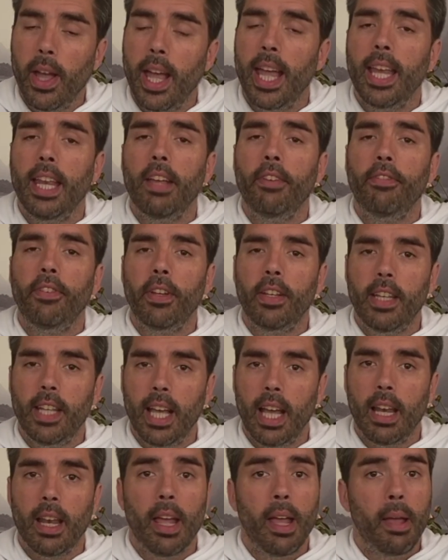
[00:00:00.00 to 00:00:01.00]
And if you
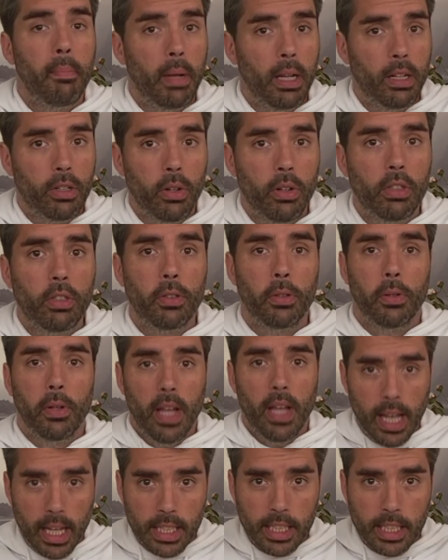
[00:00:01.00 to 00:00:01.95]
did, make sure to